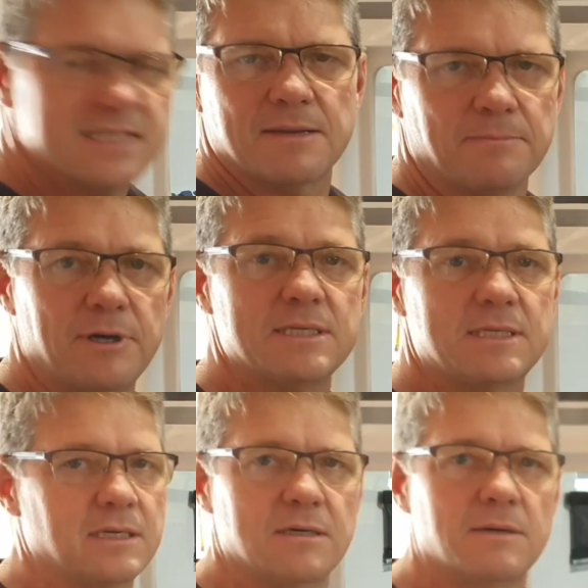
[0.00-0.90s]
a compressor,
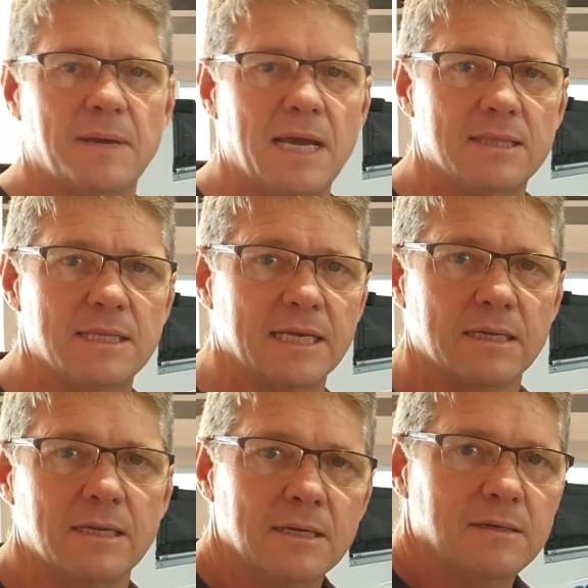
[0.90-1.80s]
they're not a bad thing.
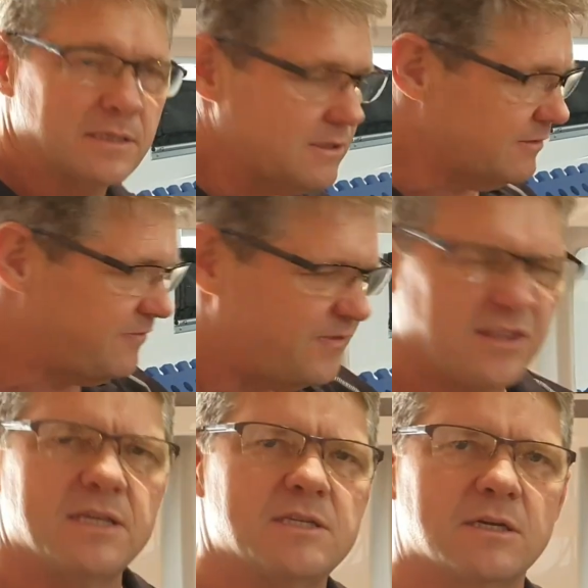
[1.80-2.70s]
Just a few
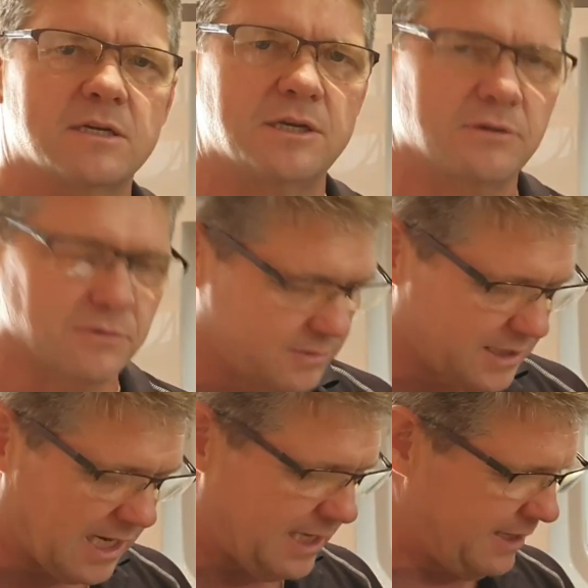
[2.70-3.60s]
things you got to do to them. So
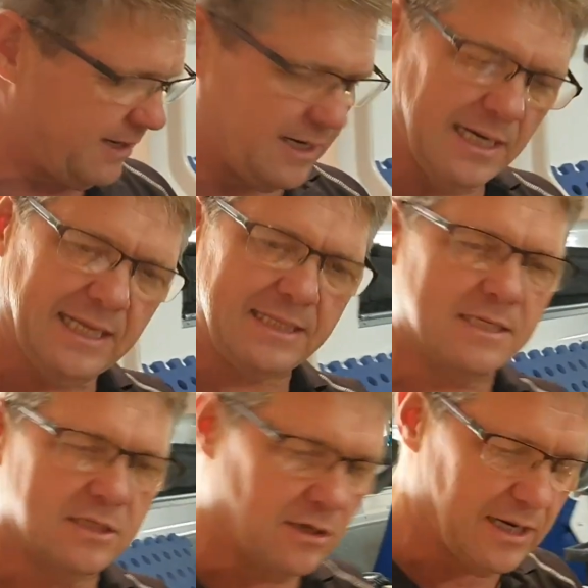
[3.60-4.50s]
anyway, I'm going to let this
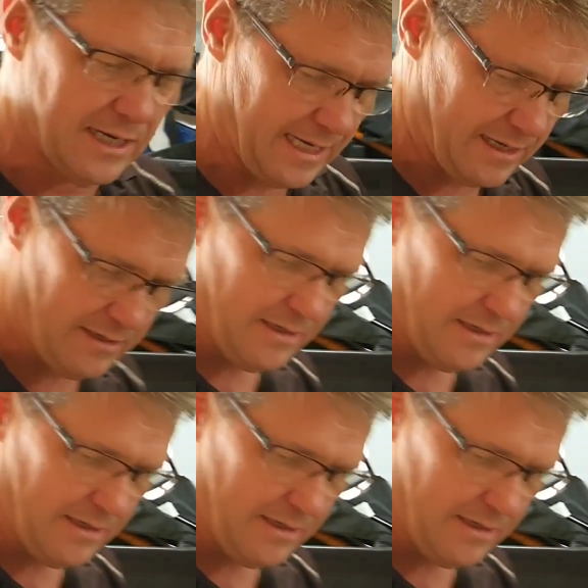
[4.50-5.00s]
tyre down.